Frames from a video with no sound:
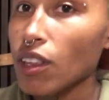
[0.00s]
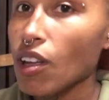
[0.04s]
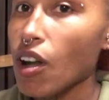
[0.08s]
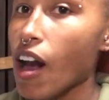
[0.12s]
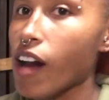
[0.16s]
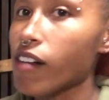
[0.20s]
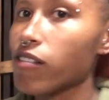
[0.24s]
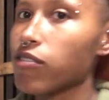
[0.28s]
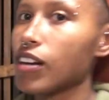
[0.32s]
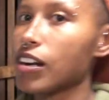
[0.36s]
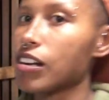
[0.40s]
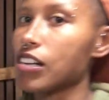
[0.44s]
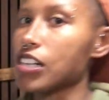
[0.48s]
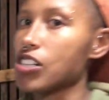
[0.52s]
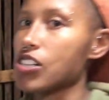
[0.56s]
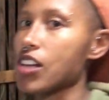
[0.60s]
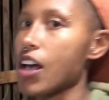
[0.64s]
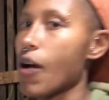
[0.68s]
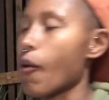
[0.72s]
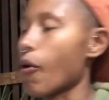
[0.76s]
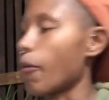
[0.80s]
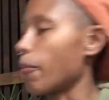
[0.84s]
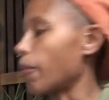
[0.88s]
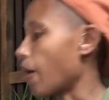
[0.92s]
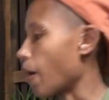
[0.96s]
It's very
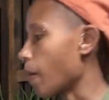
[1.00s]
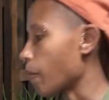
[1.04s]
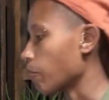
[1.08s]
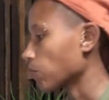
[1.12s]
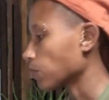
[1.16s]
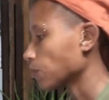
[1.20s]
sour, but